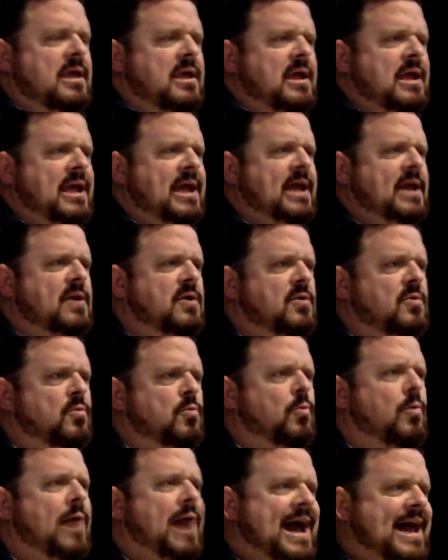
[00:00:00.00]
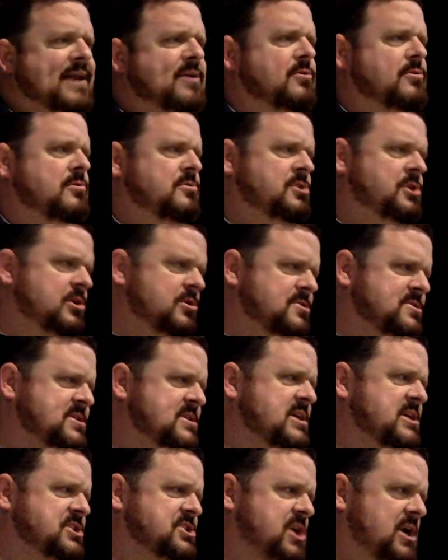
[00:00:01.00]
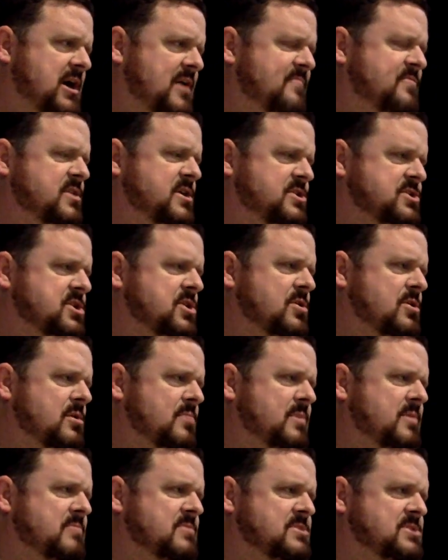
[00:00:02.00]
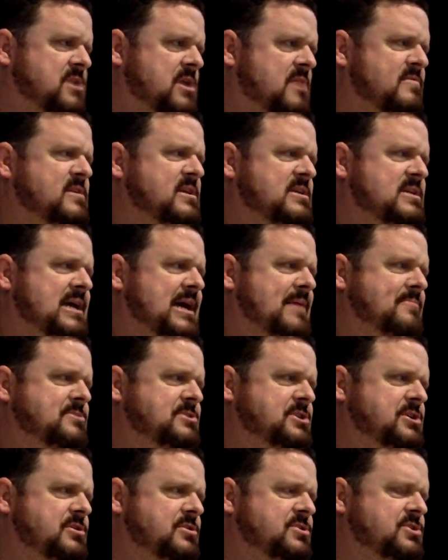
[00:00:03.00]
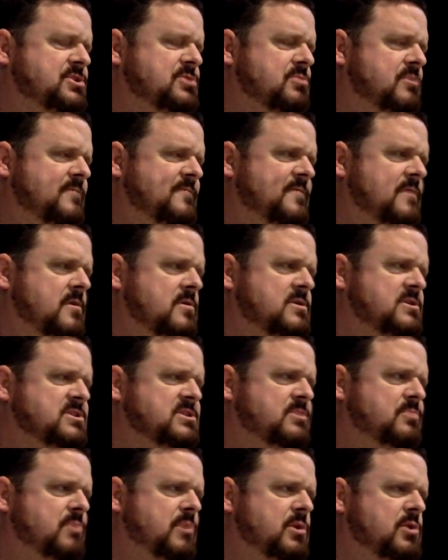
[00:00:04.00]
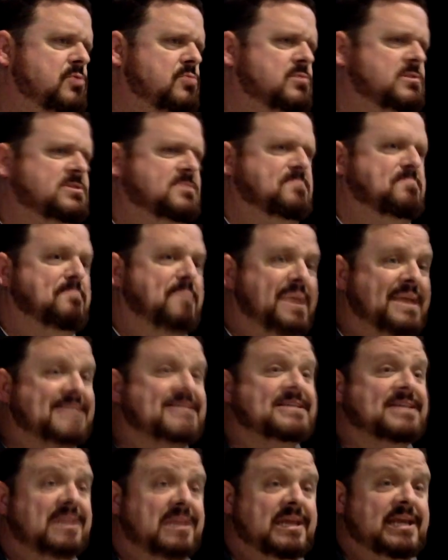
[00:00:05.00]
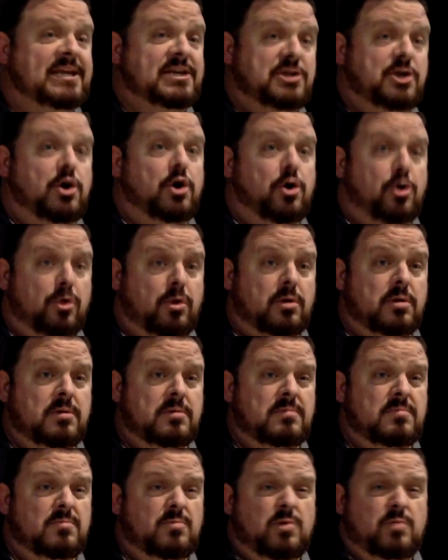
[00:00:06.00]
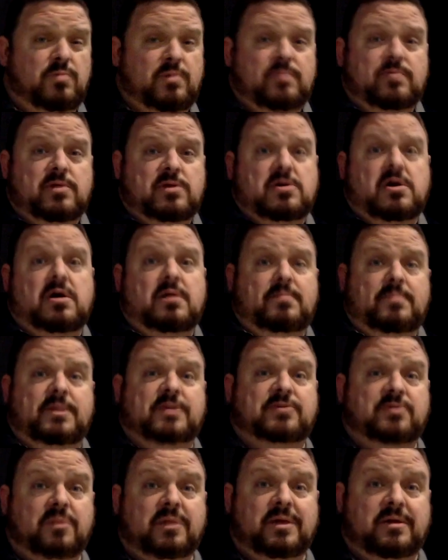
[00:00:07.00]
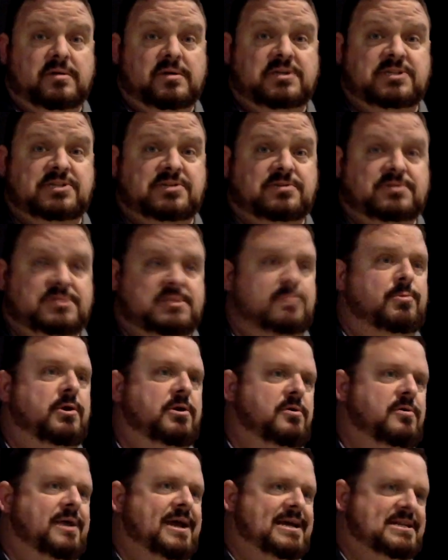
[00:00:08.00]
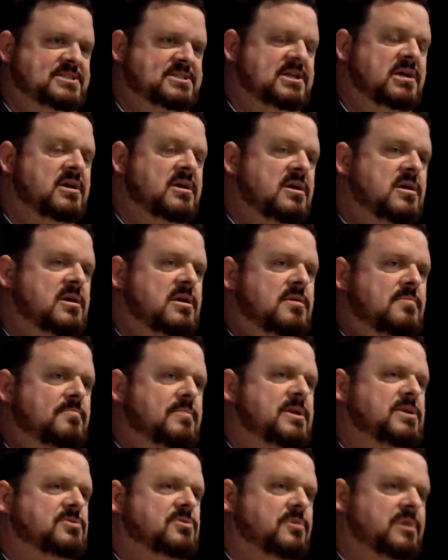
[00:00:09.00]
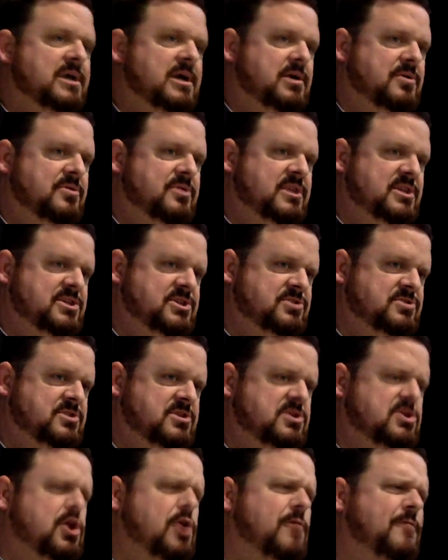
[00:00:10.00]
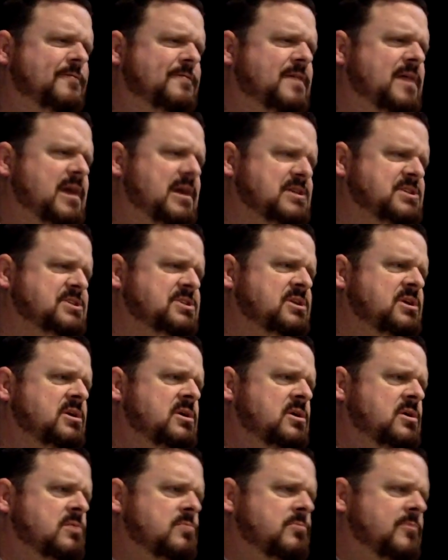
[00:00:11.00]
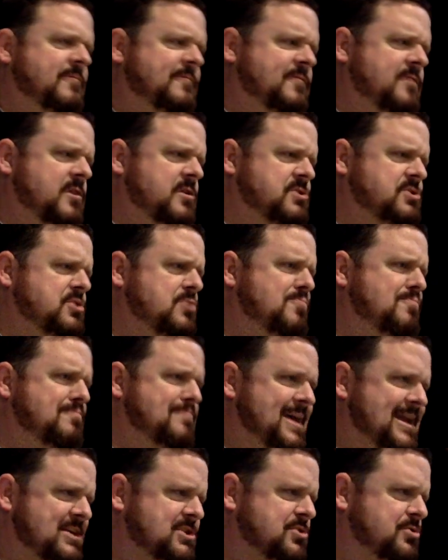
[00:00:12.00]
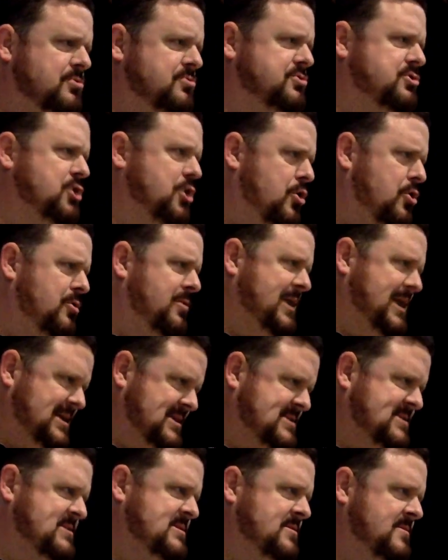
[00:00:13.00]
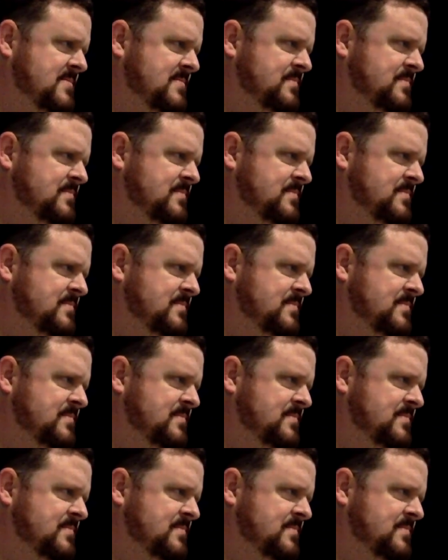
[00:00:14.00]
In wider usage of the term, it was oftentimes used to refer to someone who was mentally dull, what we would call mental illness or someone who has mental health issues. Kophos referred to mental dullness.